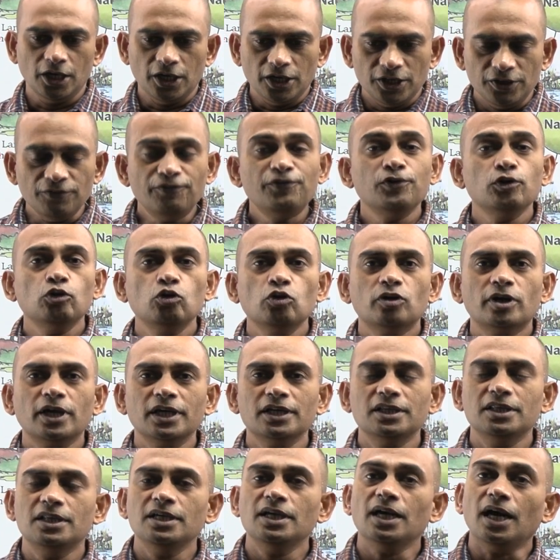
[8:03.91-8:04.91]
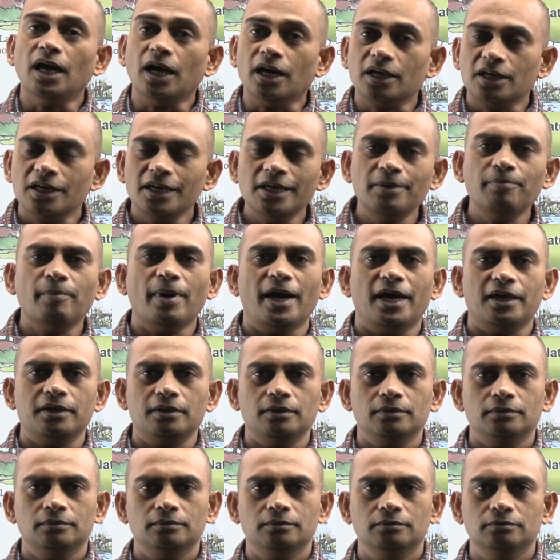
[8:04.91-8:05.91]
If you look at the early
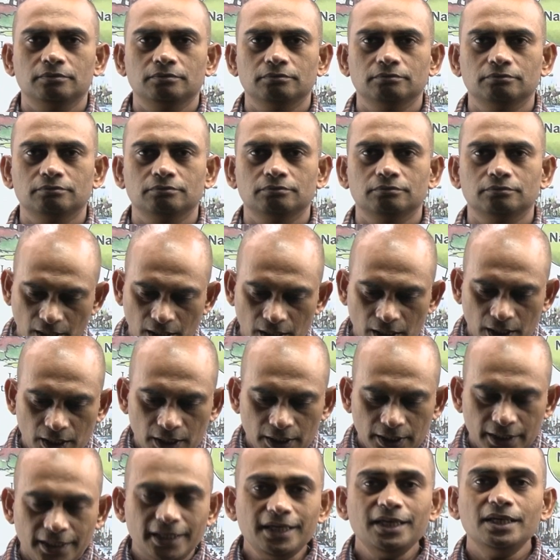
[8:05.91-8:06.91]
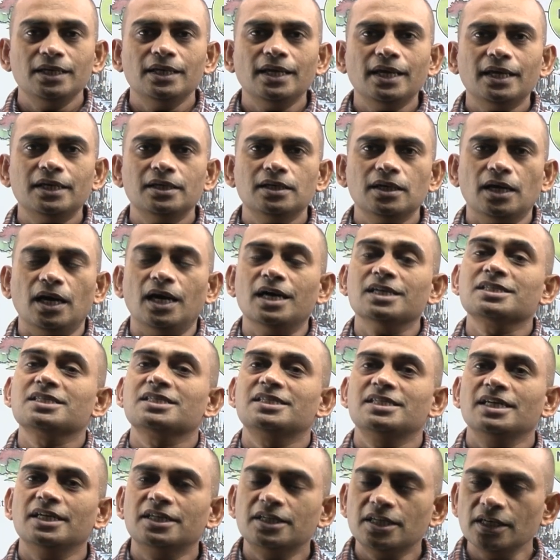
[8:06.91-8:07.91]
man, he led a
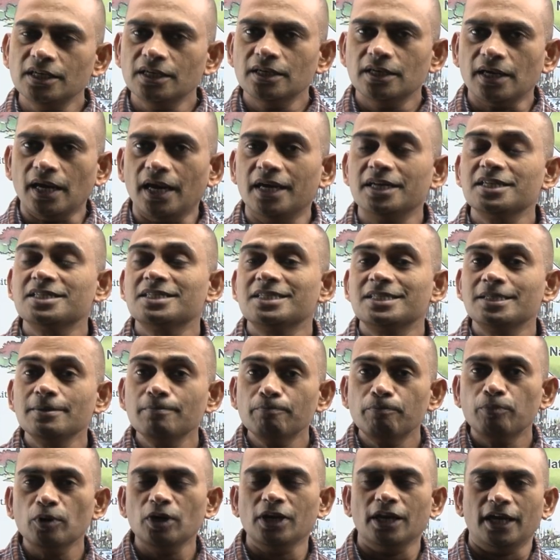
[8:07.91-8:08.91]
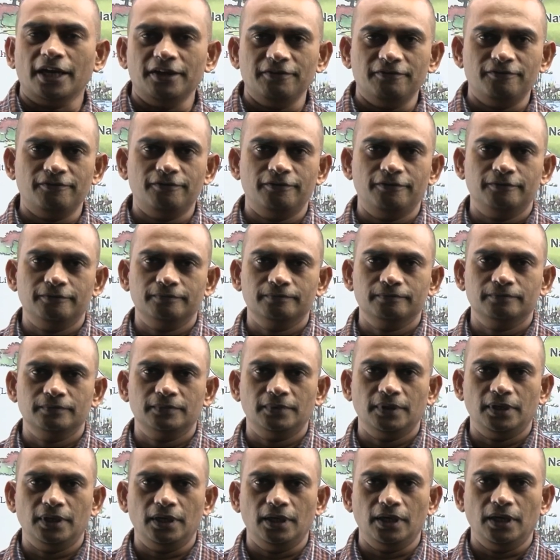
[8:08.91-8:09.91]
settled and simple life,
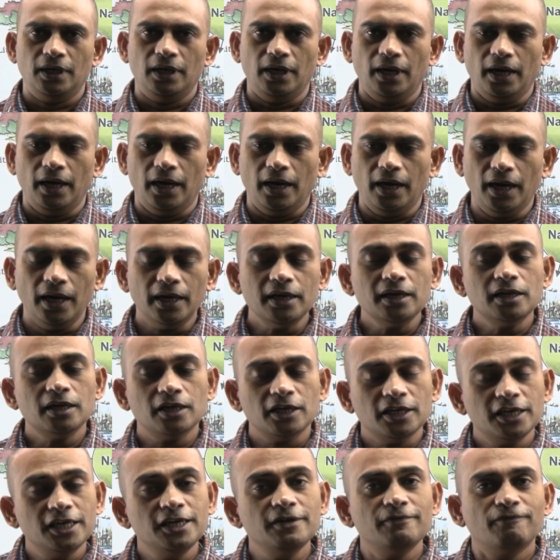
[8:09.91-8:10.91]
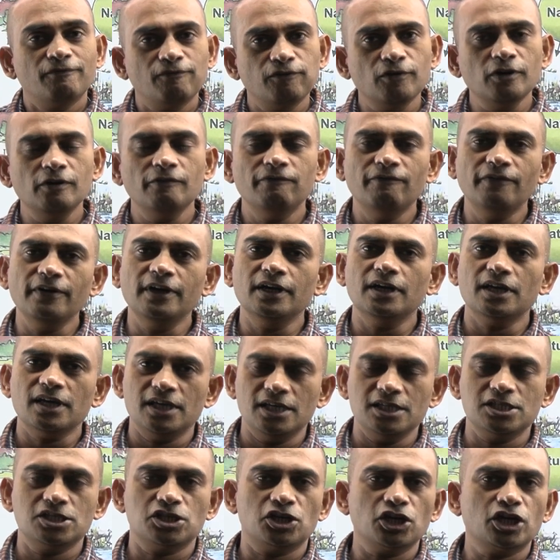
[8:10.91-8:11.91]
and he fulfilled
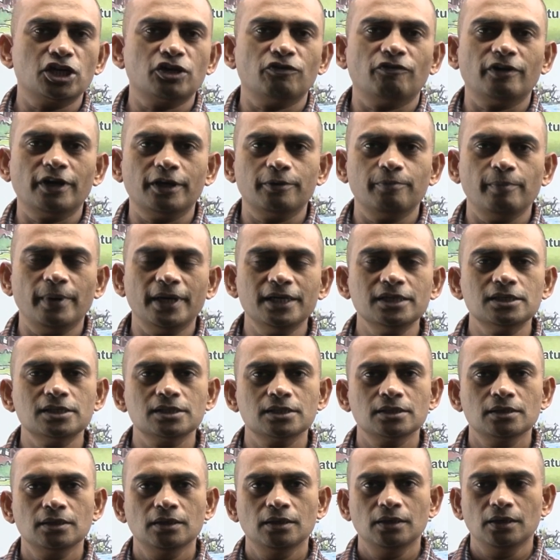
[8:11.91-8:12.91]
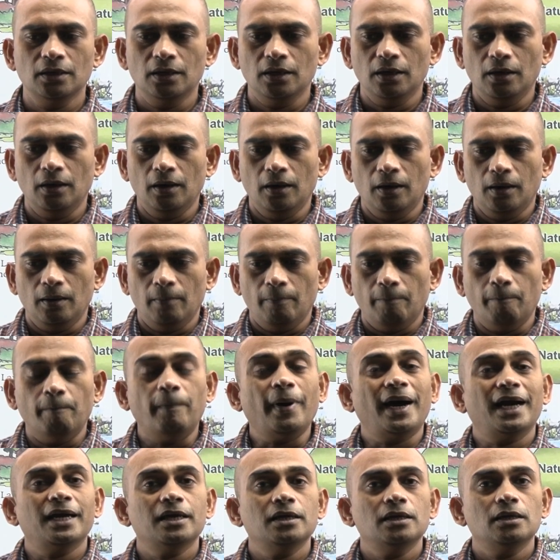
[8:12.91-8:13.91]
his requirements
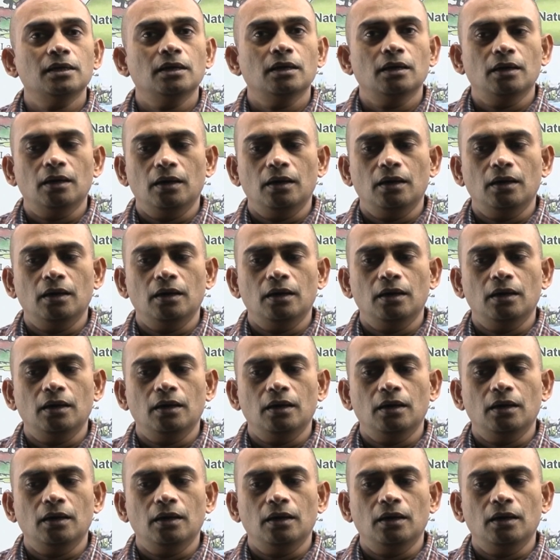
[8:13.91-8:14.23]
by